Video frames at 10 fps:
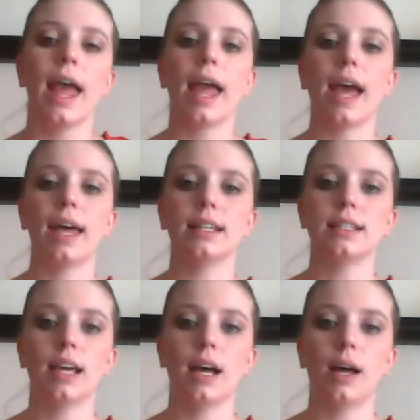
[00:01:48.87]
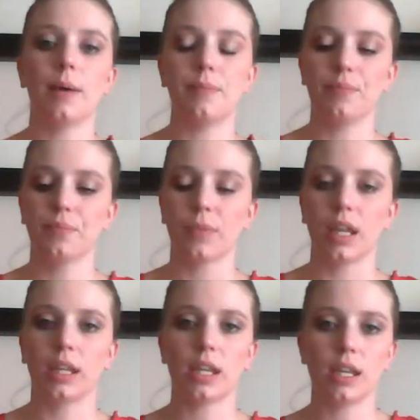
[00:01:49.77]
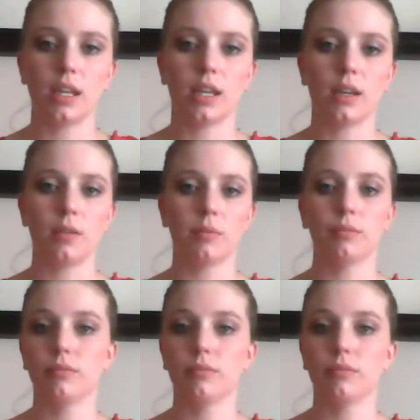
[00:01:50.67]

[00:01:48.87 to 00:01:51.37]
And he